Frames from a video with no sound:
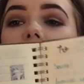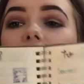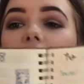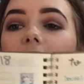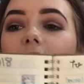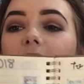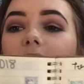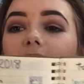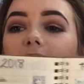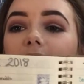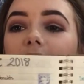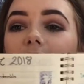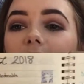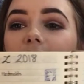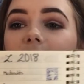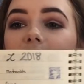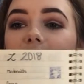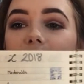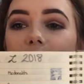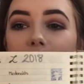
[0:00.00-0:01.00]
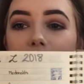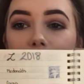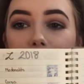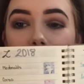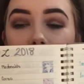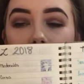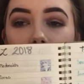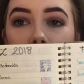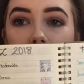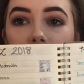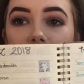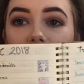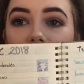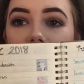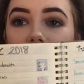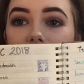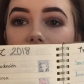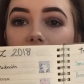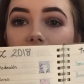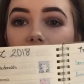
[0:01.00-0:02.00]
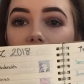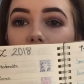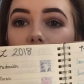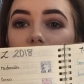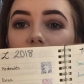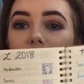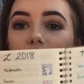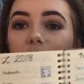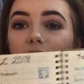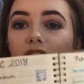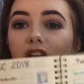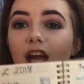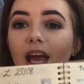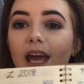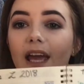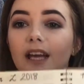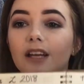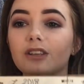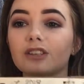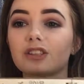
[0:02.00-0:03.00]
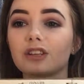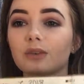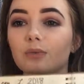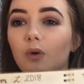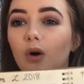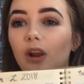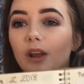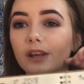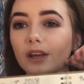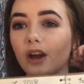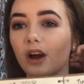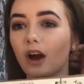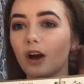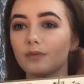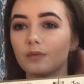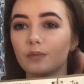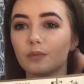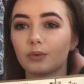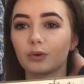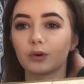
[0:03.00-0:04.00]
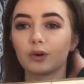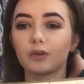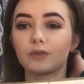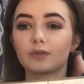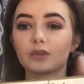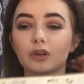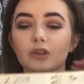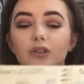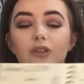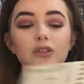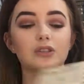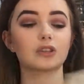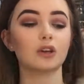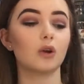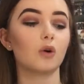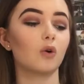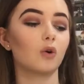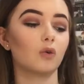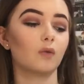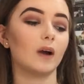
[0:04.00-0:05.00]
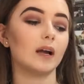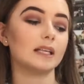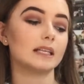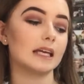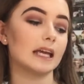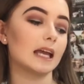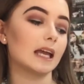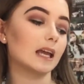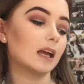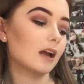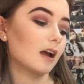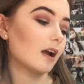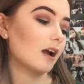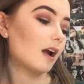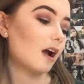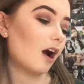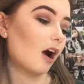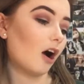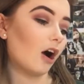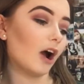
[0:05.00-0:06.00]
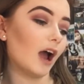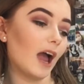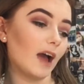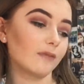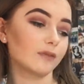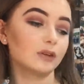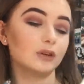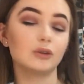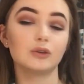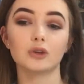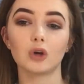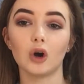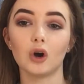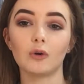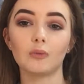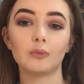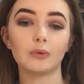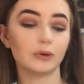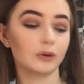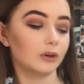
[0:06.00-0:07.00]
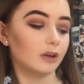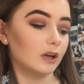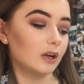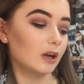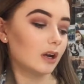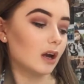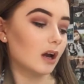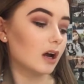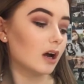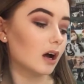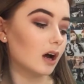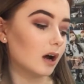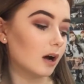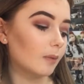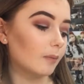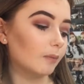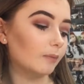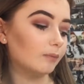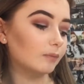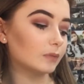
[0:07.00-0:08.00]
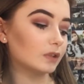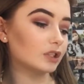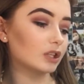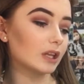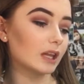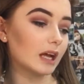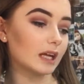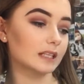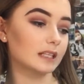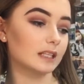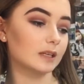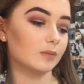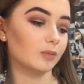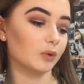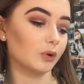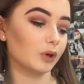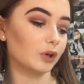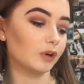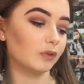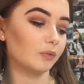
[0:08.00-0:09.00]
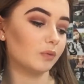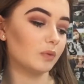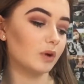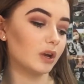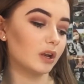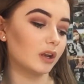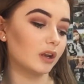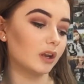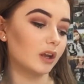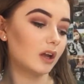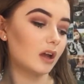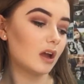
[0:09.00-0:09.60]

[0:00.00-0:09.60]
And then at the end of the year, I'm going to see how much I've changed and what like I've improved on. So already I have a new job, so that's an improvement.